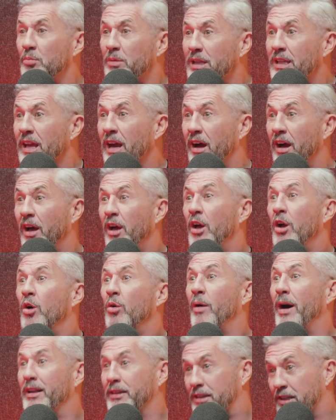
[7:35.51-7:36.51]
media
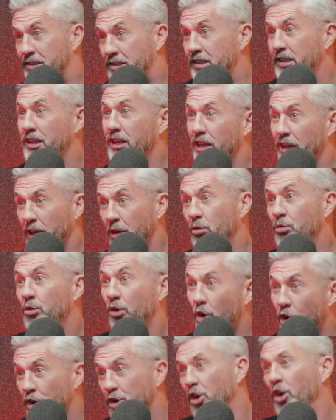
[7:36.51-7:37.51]
want to see the real
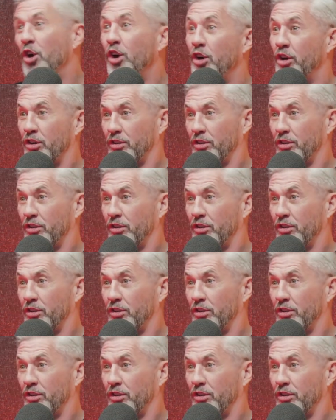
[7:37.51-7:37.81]
raw you.